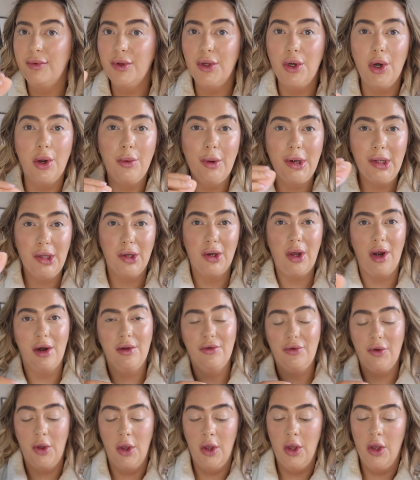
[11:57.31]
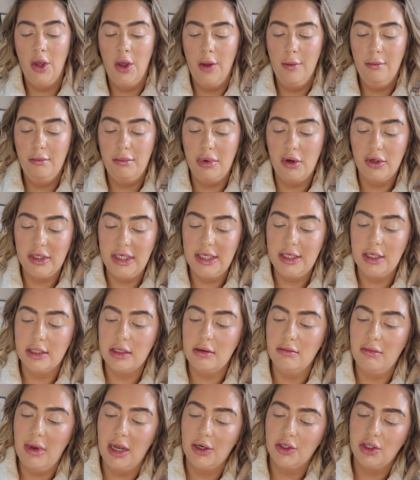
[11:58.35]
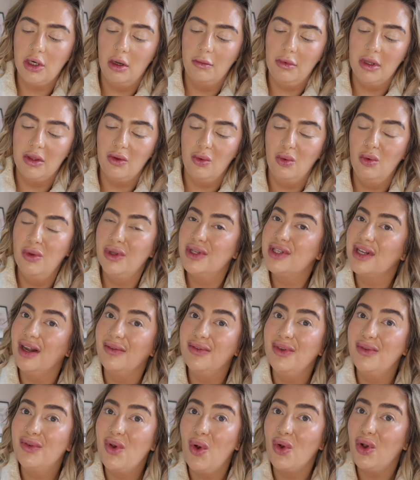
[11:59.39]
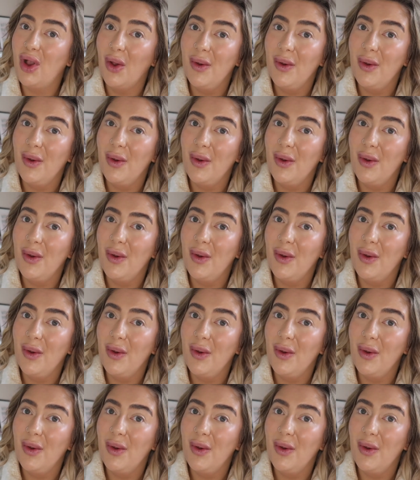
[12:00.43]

You know, when your kind of body doesn't match up with all the stuff you've got